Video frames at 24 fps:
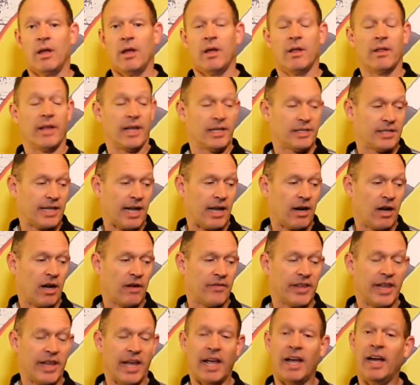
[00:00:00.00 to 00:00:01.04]
that's down over
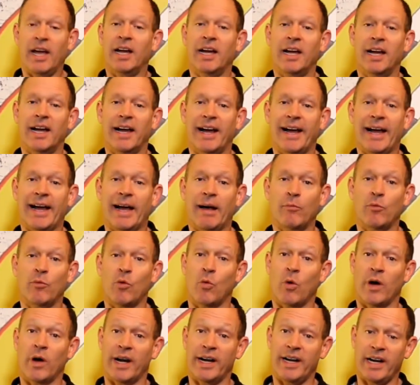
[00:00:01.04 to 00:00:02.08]
there.
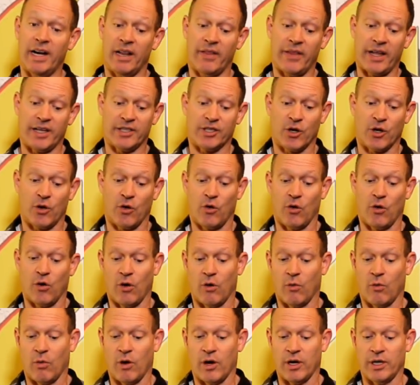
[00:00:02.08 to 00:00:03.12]
What I did on that score
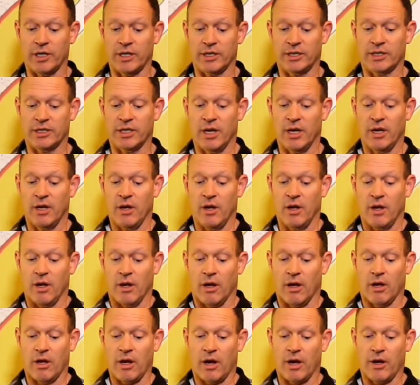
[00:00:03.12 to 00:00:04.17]
was
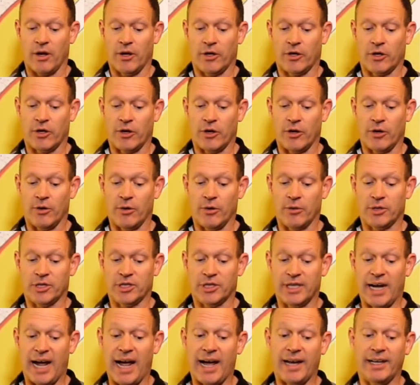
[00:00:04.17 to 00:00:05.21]
go through
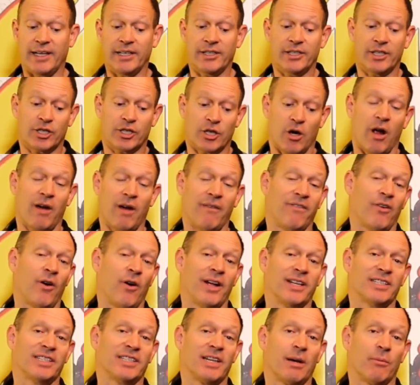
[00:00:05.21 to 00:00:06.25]
starting to try and
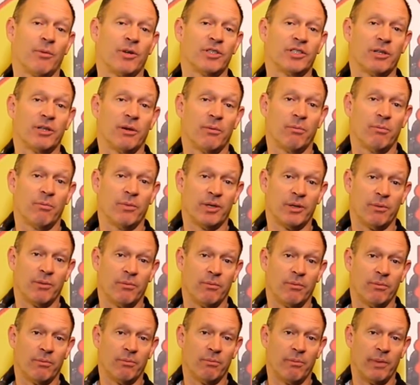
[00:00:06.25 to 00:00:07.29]
find someone to
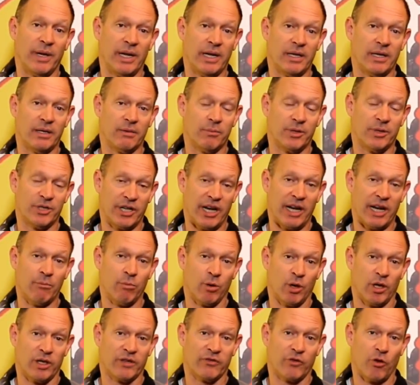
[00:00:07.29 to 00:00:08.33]
machine
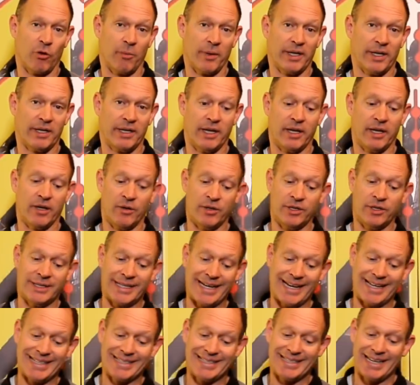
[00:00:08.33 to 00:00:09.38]
bullets for me. Need a good
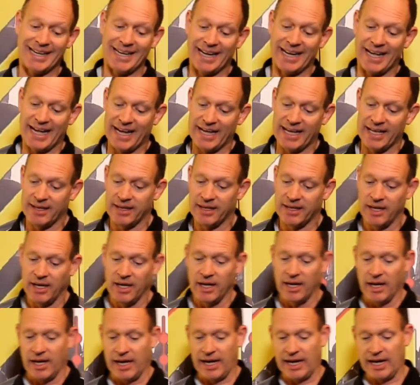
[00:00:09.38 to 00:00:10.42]
CNC lathe,
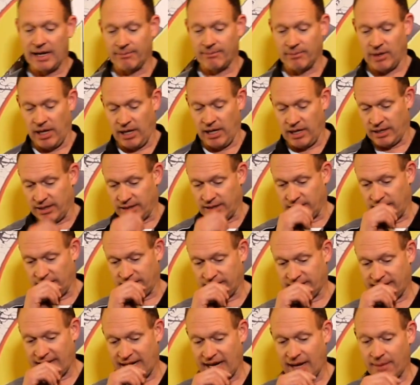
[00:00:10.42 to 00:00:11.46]
a
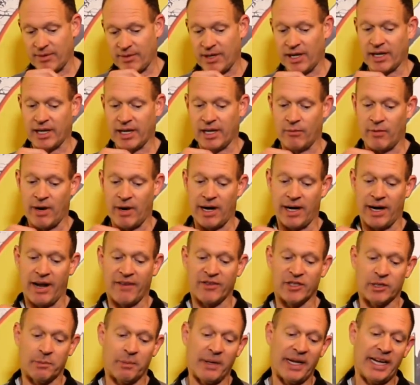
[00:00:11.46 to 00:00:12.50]
setup that can run enough
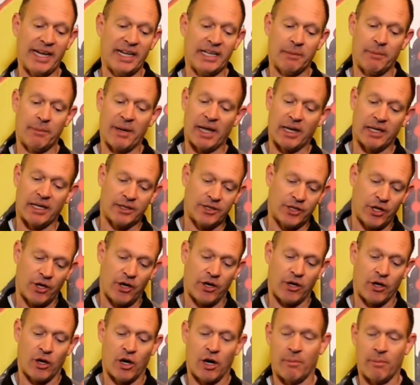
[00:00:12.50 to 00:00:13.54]
speed to be able to
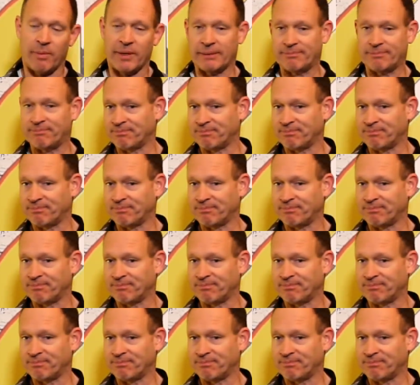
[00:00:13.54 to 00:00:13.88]
turn copper,